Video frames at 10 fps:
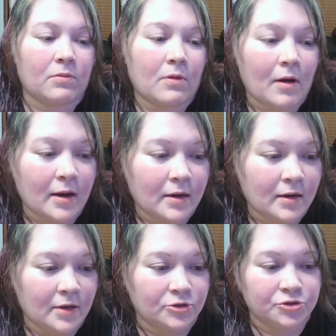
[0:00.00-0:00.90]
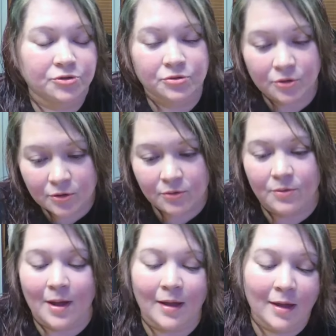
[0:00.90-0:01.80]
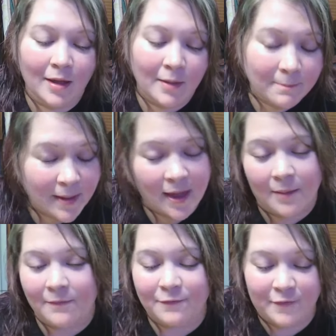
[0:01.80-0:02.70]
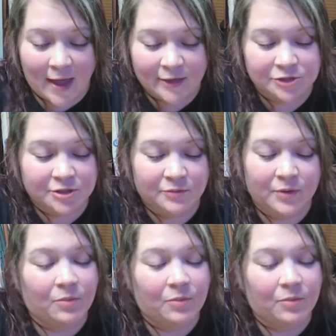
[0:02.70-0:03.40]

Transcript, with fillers: Alright, and in true BAM fashion, we